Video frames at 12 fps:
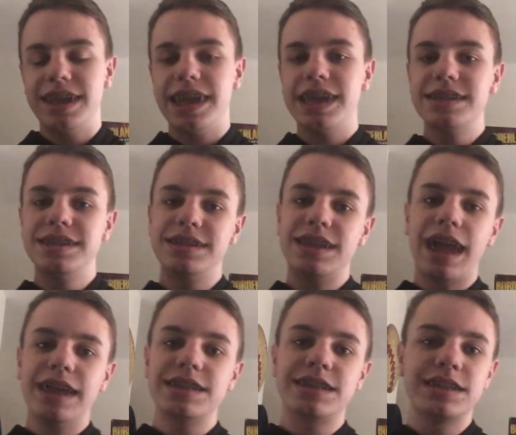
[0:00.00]
Isn't
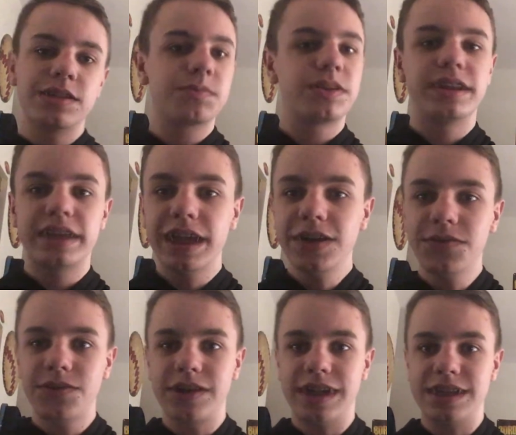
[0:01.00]
I just didn't really care
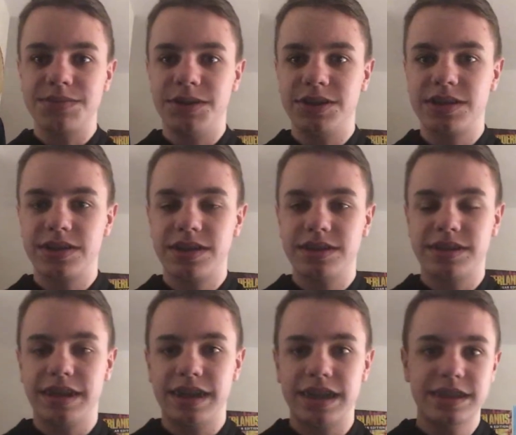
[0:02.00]
for it as much, because
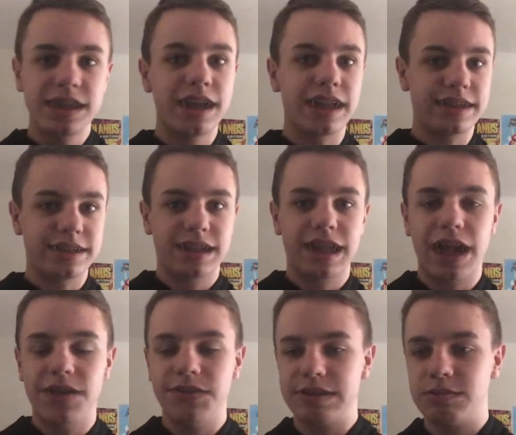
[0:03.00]
like I said, I didn't
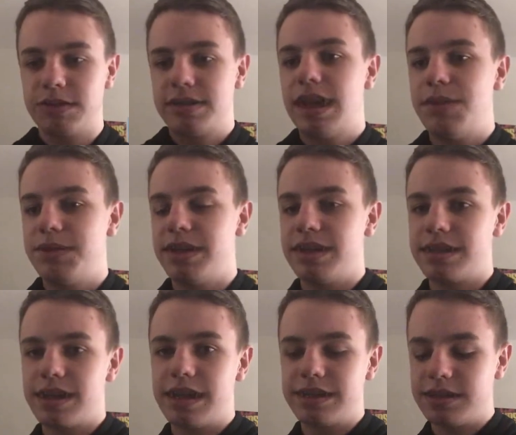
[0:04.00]
have as much time to get
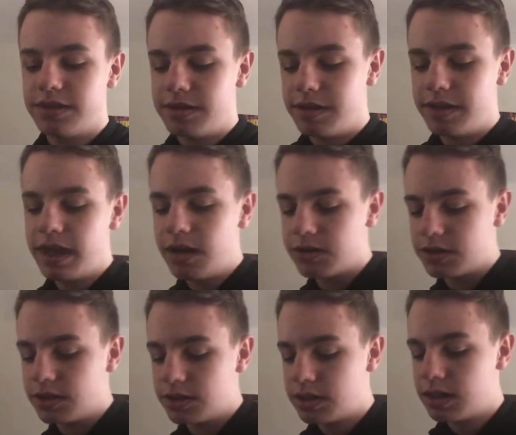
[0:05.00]
connected to the
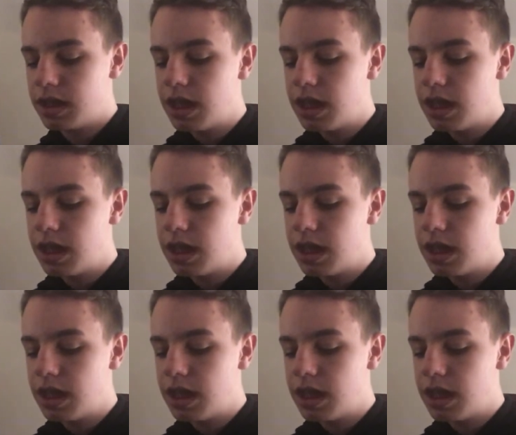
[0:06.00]
characters.